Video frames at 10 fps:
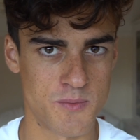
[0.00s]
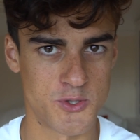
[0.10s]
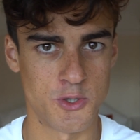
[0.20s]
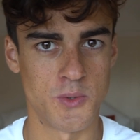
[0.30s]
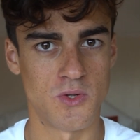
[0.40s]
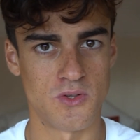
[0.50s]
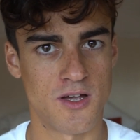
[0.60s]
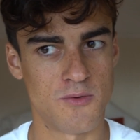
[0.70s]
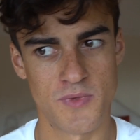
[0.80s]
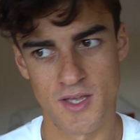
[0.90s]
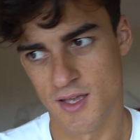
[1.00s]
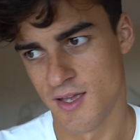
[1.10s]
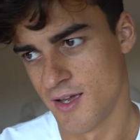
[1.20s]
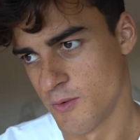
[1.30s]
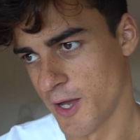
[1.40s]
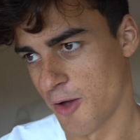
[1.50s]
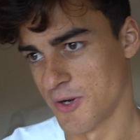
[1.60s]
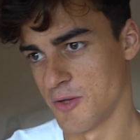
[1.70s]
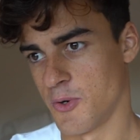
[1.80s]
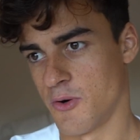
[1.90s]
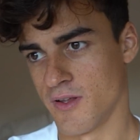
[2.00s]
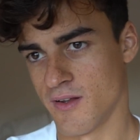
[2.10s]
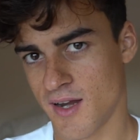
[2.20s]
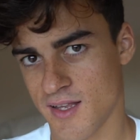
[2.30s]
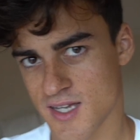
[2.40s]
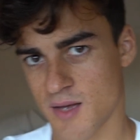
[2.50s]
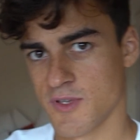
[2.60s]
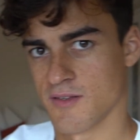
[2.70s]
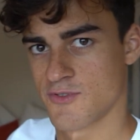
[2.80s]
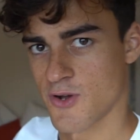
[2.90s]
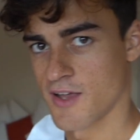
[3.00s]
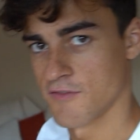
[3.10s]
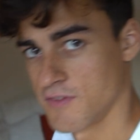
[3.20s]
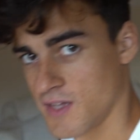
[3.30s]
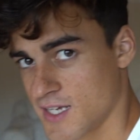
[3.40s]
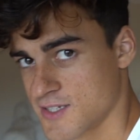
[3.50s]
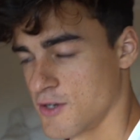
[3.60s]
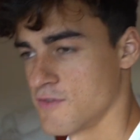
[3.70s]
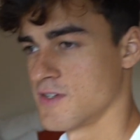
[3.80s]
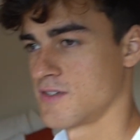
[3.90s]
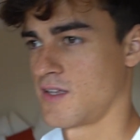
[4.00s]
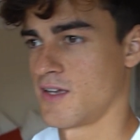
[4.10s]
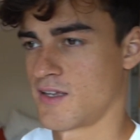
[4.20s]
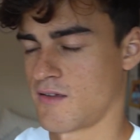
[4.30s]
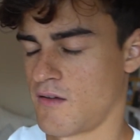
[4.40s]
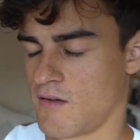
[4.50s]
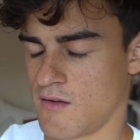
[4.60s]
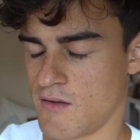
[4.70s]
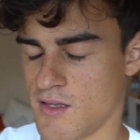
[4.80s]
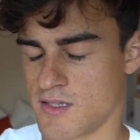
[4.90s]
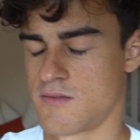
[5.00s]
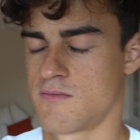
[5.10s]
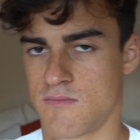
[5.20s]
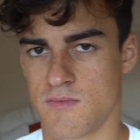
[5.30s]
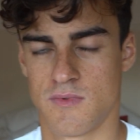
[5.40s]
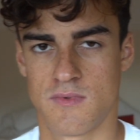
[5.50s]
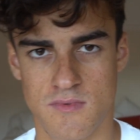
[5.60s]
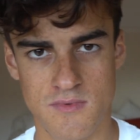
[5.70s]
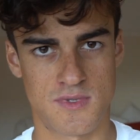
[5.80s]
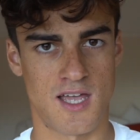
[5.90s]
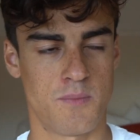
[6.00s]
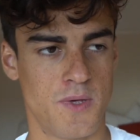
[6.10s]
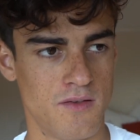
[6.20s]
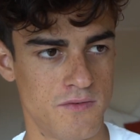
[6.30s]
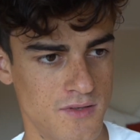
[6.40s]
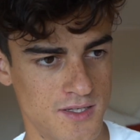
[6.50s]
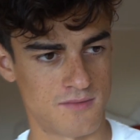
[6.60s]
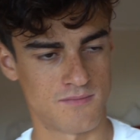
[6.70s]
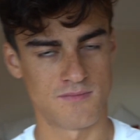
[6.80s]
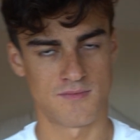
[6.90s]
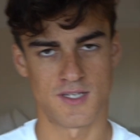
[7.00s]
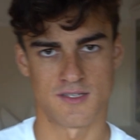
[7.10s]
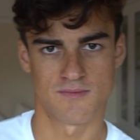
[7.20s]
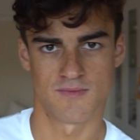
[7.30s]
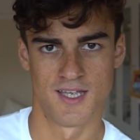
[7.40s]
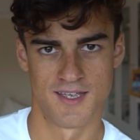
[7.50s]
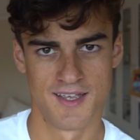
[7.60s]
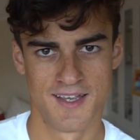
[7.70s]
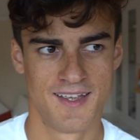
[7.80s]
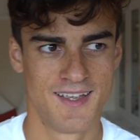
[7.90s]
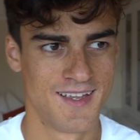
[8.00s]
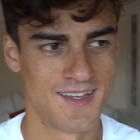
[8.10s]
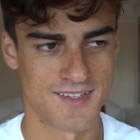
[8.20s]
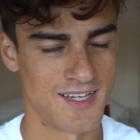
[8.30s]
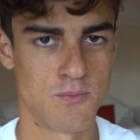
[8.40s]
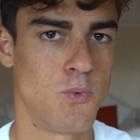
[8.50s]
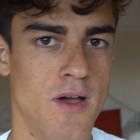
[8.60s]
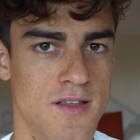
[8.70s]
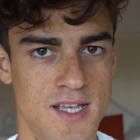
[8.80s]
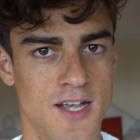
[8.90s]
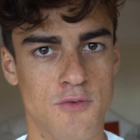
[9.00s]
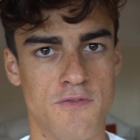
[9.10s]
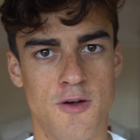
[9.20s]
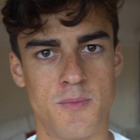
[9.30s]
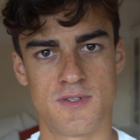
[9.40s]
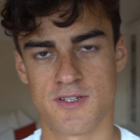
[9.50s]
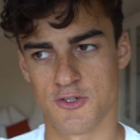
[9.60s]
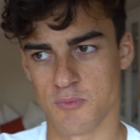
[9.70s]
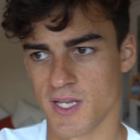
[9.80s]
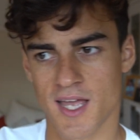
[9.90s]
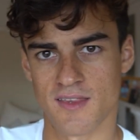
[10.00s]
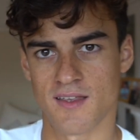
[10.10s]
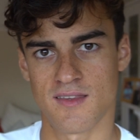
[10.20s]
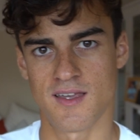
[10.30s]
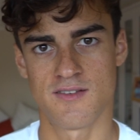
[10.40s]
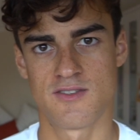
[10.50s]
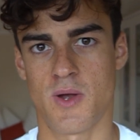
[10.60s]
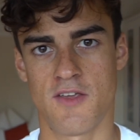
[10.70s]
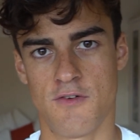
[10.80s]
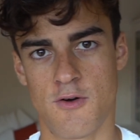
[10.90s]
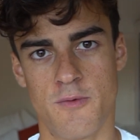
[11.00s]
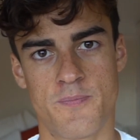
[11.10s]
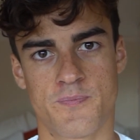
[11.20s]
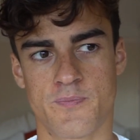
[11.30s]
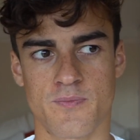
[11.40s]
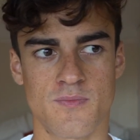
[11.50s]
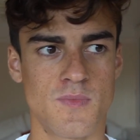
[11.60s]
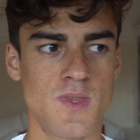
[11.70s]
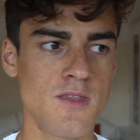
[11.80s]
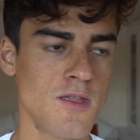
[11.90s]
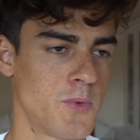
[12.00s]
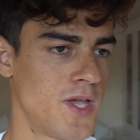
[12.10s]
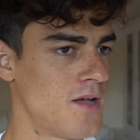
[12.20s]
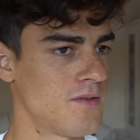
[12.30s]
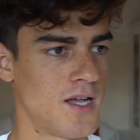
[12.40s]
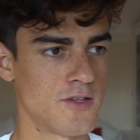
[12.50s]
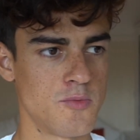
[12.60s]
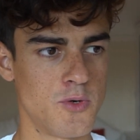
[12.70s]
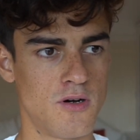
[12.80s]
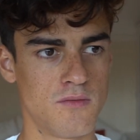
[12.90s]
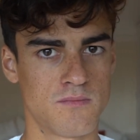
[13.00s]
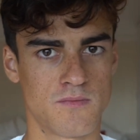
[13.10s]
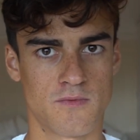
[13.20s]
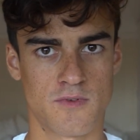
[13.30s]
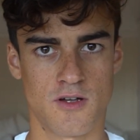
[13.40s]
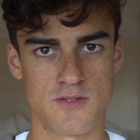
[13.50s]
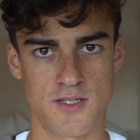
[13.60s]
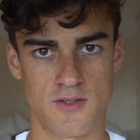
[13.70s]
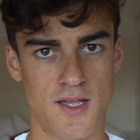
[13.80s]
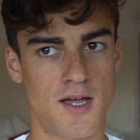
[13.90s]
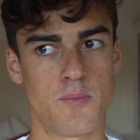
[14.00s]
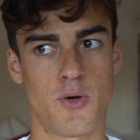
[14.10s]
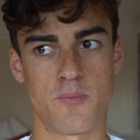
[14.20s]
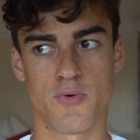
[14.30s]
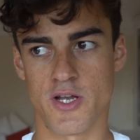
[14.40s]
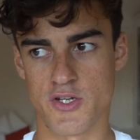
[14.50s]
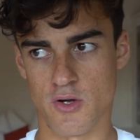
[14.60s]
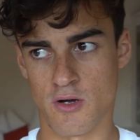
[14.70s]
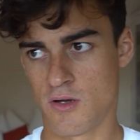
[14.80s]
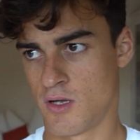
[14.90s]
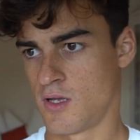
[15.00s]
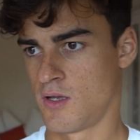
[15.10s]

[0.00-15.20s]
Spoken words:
I'm sure you all know. Wake up in the morning and anytime you try and flex over it, it's like, oh, that's dead painful. Like, that's, it's like, where does that come from? It shouldn't be getting that at the age of 24. But yeah, I'll do more content on that, but I'm pretty sure